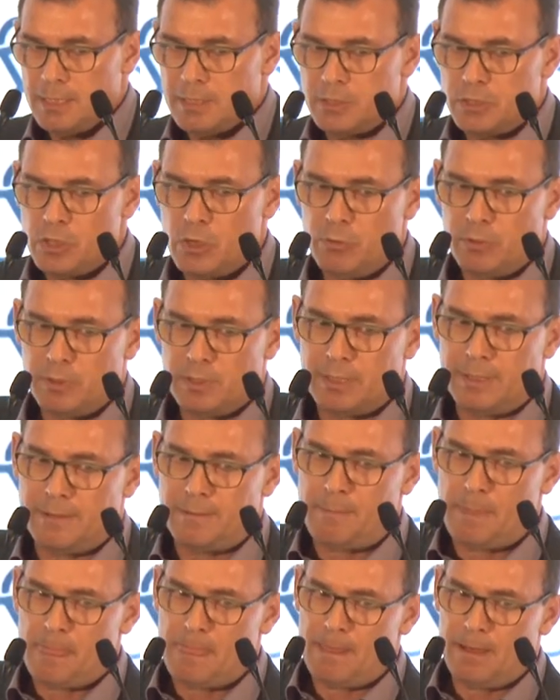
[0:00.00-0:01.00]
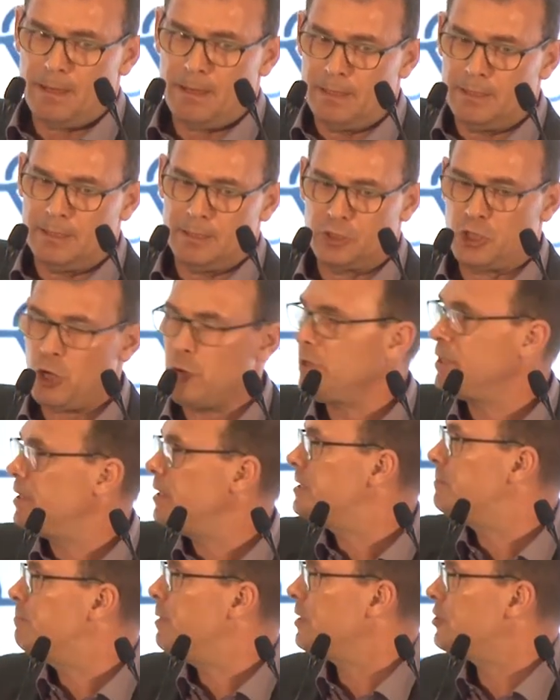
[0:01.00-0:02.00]
So showing
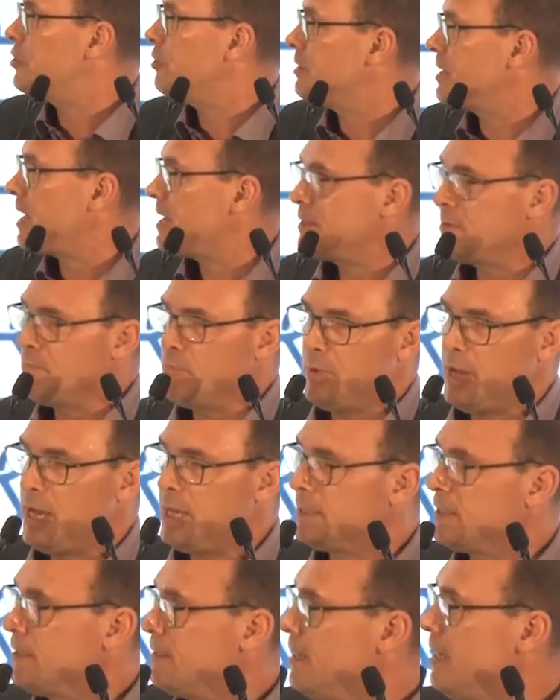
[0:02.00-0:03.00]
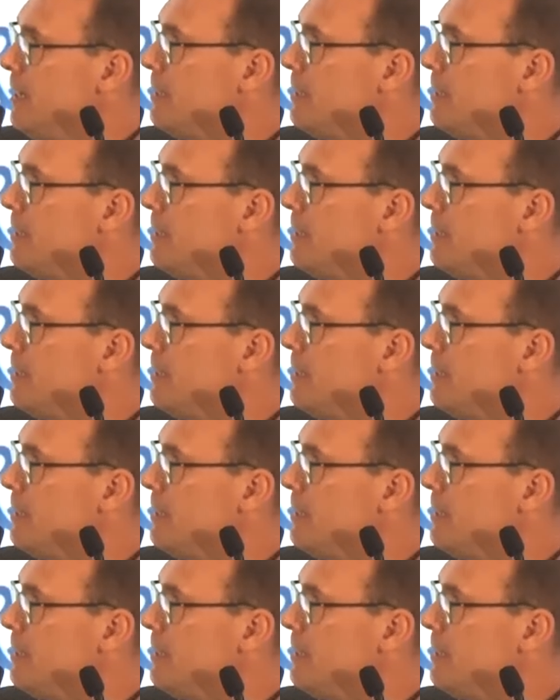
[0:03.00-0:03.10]
these pictures as a, as a,